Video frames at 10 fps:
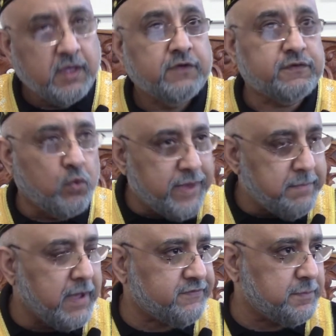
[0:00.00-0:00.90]
So we
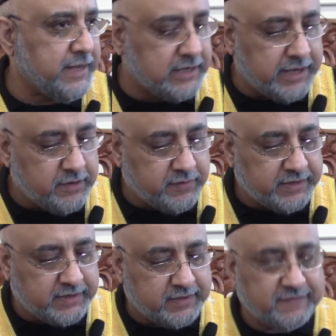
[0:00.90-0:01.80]
must be clear
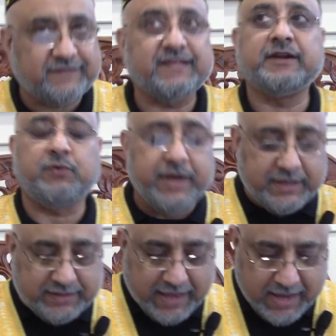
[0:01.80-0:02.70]
in
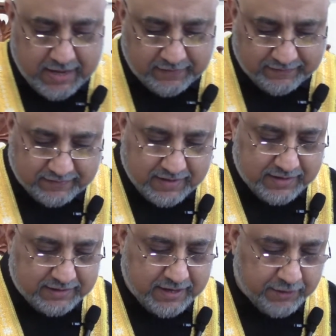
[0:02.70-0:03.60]
considering these
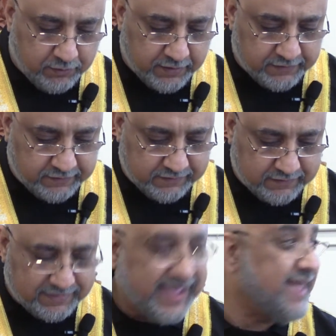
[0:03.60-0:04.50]

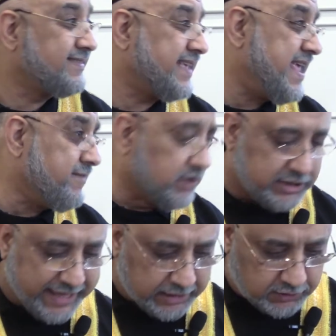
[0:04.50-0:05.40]
terrorists as
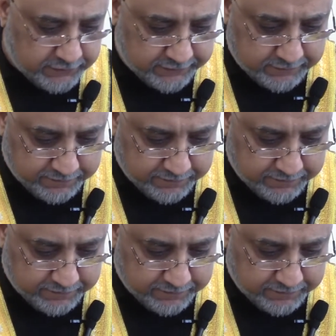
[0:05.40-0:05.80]
evil killers